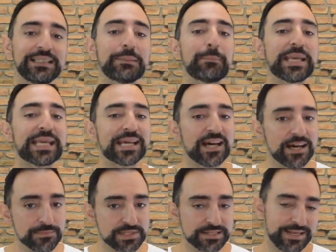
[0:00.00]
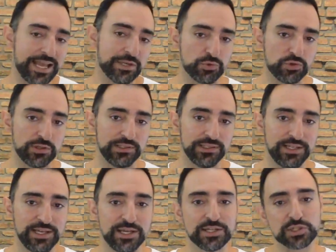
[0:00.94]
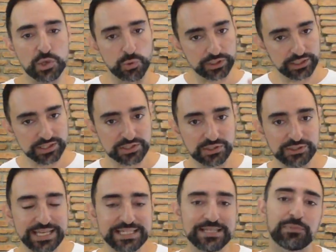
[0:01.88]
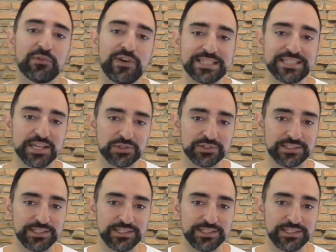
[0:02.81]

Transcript: it becomes natural. So here's today's improvisation